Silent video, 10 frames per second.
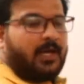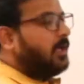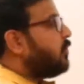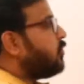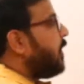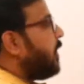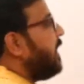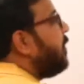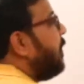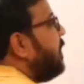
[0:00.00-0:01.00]
So
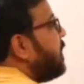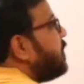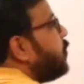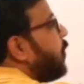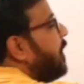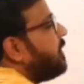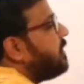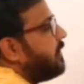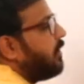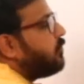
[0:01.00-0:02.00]
81 raised to
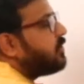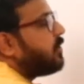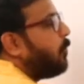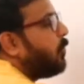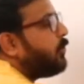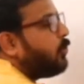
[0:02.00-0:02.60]
23. Now suppose